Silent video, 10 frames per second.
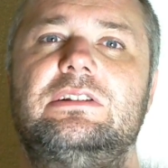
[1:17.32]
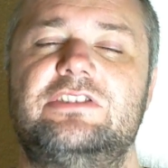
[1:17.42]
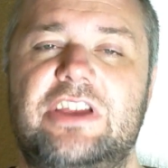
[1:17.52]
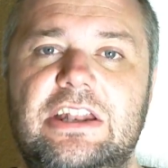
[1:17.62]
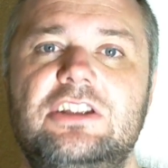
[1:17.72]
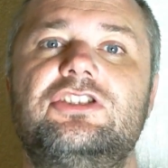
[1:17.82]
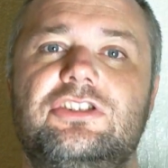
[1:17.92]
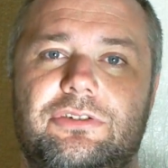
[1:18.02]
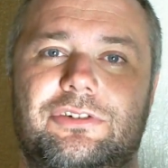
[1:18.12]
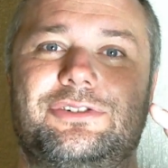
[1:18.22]

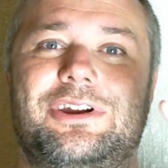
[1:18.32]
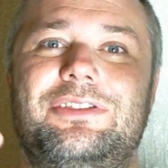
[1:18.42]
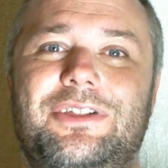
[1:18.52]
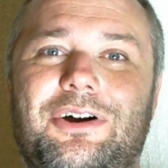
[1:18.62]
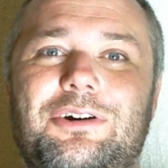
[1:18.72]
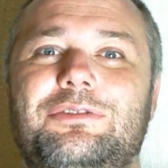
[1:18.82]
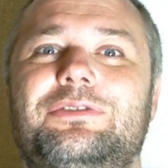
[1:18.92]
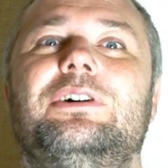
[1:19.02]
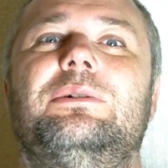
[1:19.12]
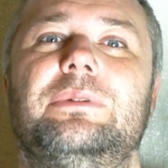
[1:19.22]
tension throughout the whole
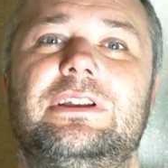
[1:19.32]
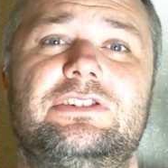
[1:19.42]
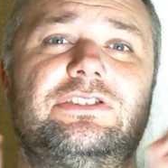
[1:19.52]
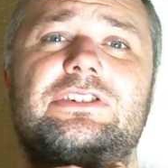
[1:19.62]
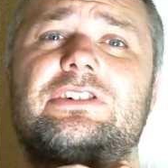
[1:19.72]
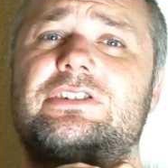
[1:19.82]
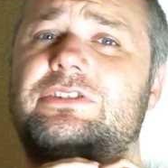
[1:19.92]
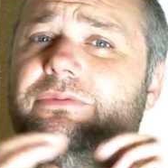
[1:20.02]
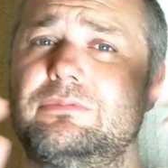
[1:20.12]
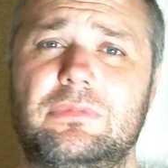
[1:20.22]
film is
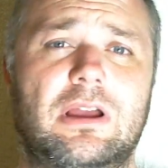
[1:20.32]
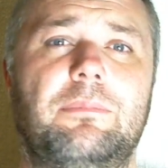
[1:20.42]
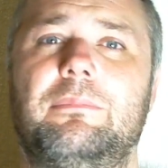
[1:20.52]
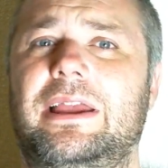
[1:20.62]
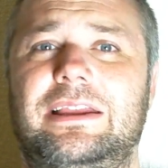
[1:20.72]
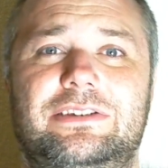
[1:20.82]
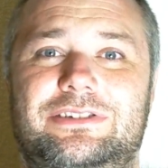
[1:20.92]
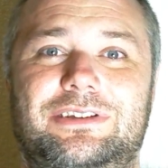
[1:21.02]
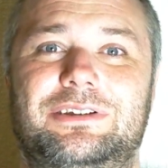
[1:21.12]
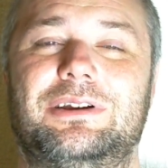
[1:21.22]
just
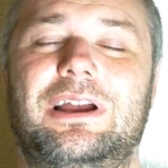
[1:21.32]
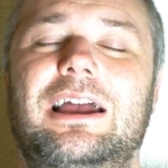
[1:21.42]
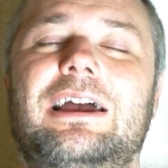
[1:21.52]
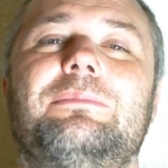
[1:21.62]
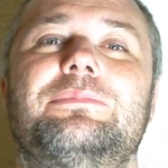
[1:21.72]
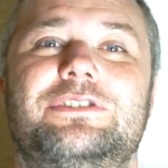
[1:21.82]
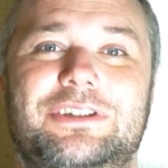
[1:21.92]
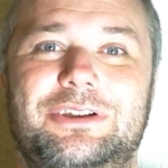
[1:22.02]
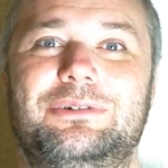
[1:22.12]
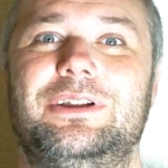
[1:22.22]
amazing.
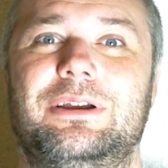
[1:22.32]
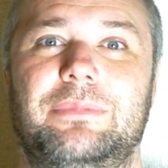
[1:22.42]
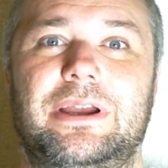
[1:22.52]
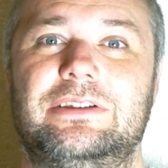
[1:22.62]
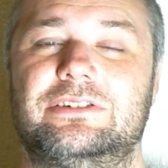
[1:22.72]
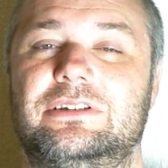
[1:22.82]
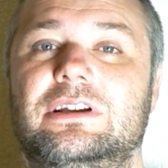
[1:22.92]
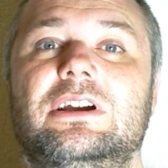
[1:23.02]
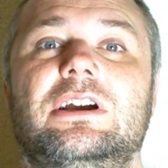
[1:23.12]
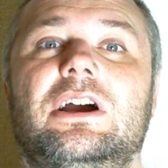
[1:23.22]
Absolutely amazing.
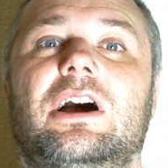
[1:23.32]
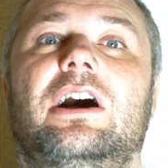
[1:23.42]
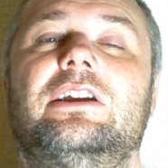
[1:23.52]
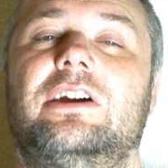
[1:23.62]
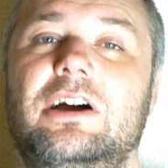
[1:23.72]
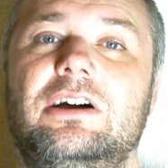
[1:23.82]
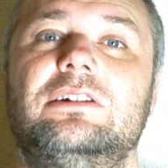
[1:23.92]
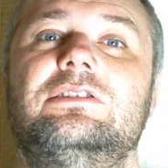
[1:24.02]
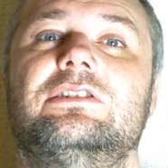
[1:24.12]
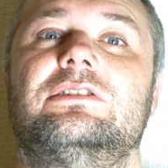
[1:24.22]
I
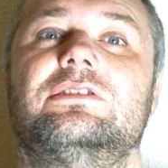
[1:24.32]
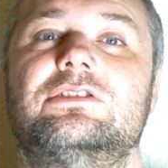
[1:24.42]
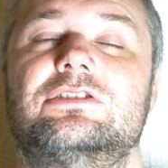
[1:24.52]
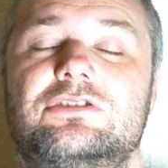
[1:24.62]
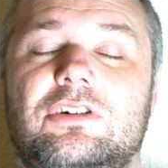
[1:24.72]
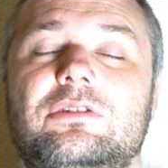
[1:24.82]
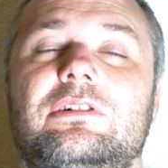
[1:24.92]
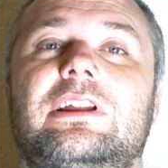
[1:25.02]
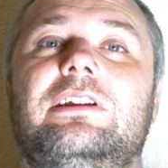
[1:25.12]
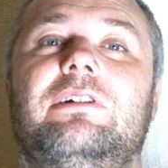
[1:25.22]
can't more
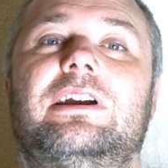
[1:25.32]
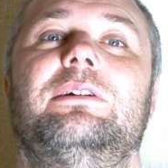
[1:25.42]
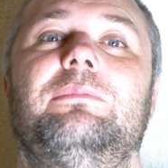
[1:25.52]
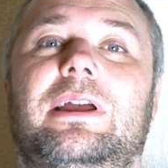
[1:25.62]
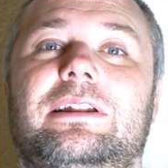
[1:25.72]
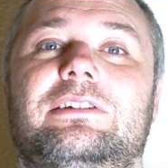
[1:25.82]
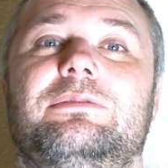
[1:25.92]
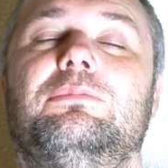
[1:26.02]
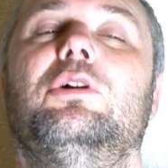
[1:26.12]
strongly recommend